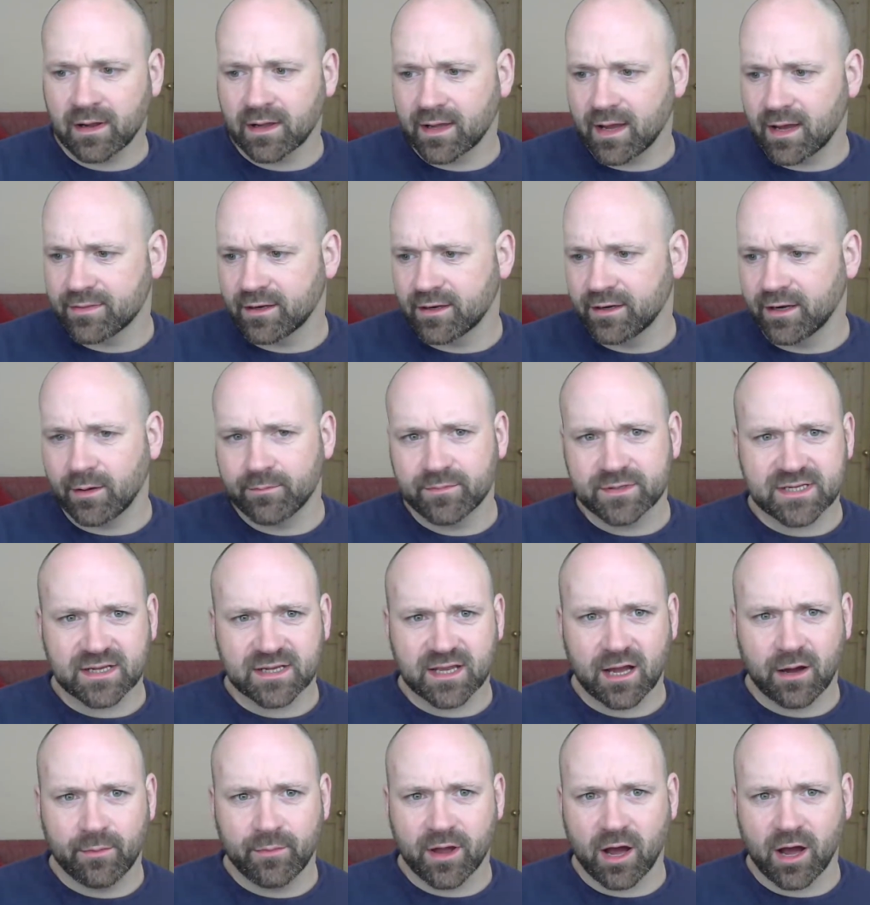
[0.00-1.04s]
Okay, the numbers are
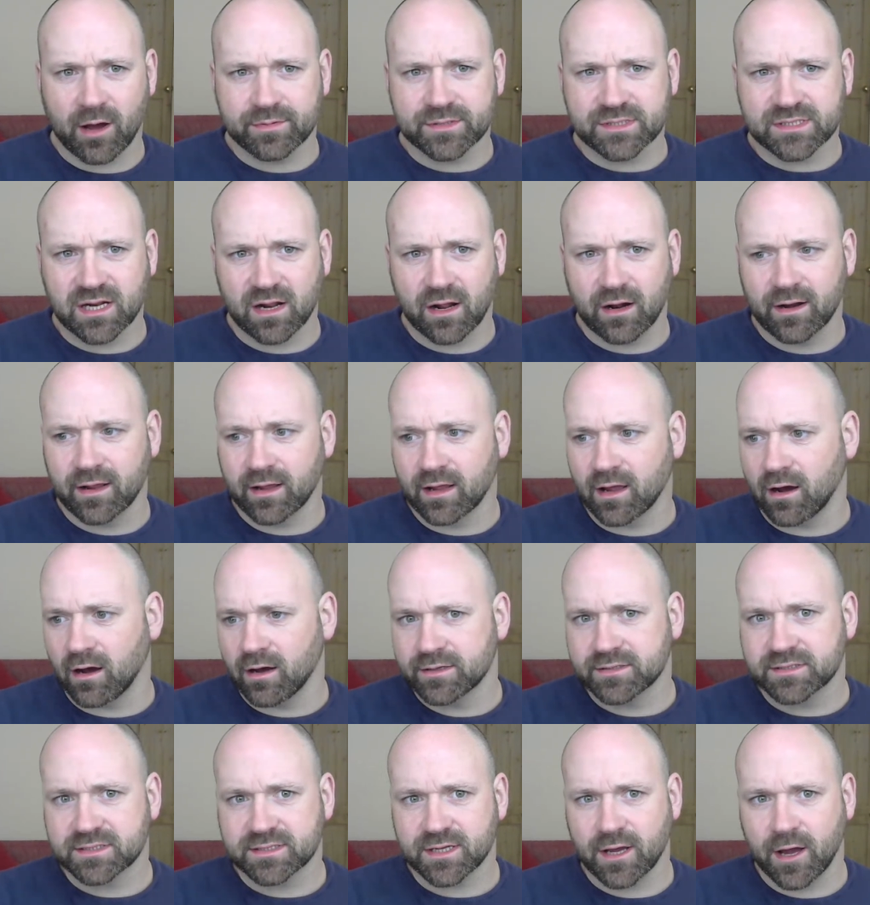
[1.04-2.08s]
coming up slowly,
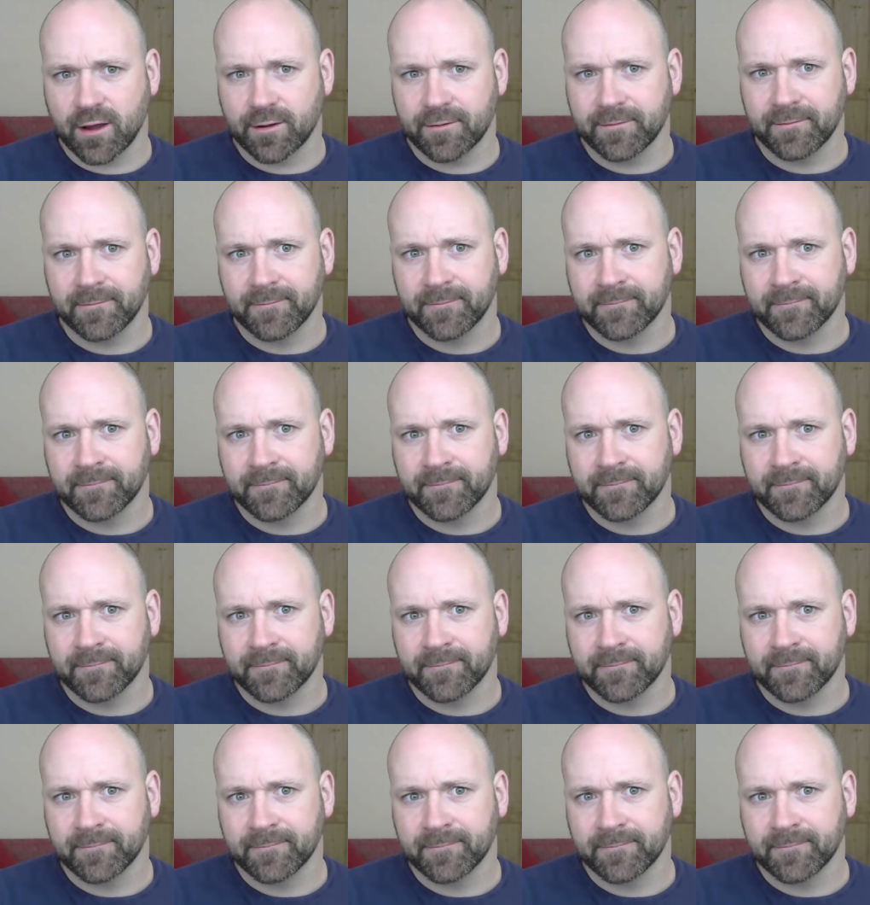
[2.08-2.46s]
guys, so